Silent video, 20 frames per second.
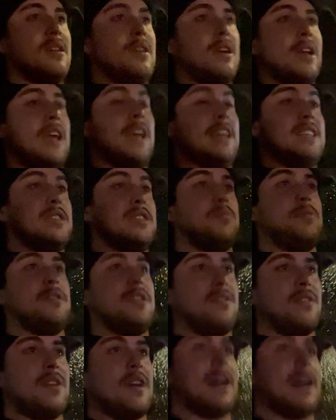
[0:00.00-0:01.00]

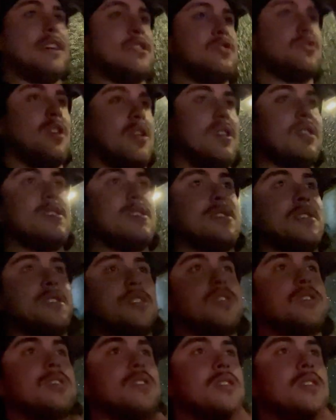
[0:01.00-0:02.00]
ATP via hydrolysis.
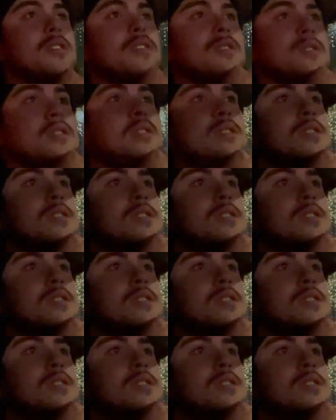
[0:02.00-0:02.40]
So